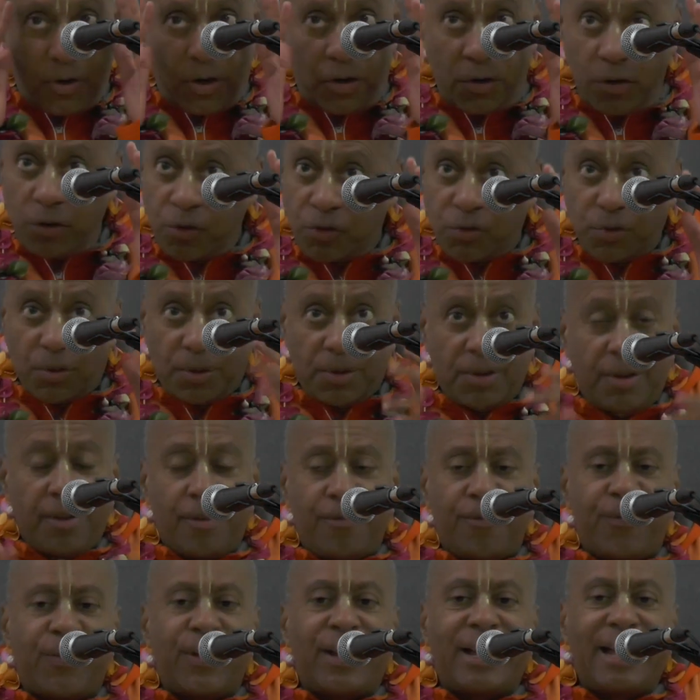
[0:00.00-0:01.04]
and neutral.
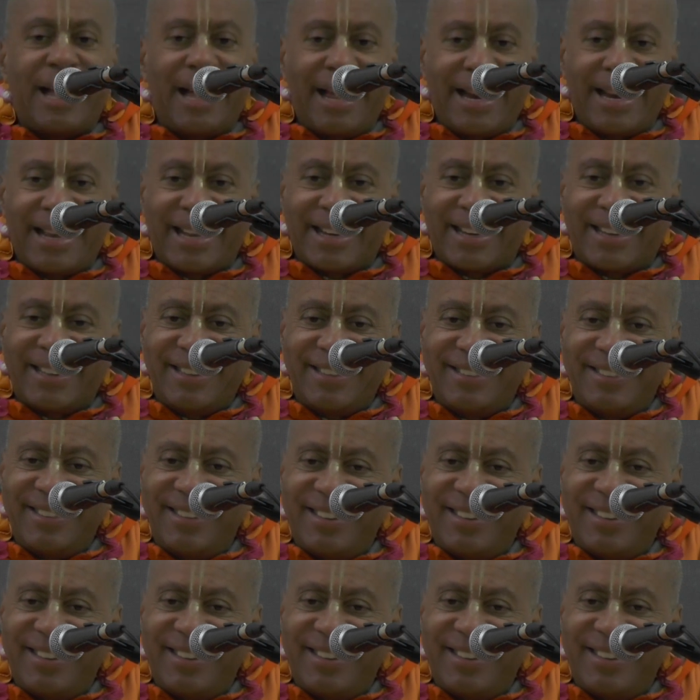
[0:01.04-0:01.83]
Forget it.